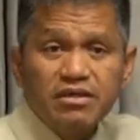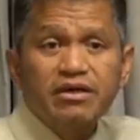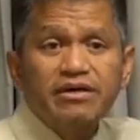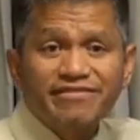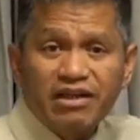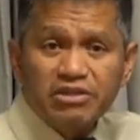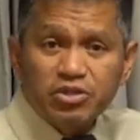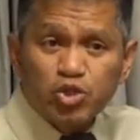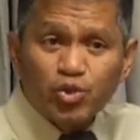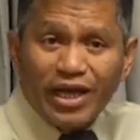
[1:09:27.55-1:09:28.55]
Revelation
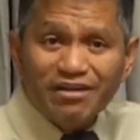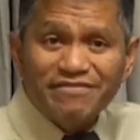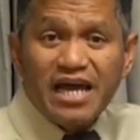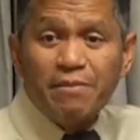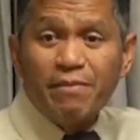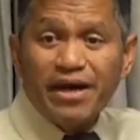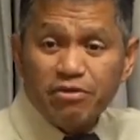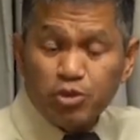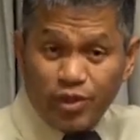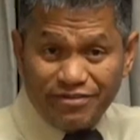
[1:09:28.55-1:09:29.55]
12, and Matthew
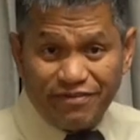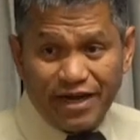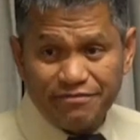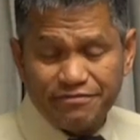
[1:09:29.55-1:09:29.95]
25.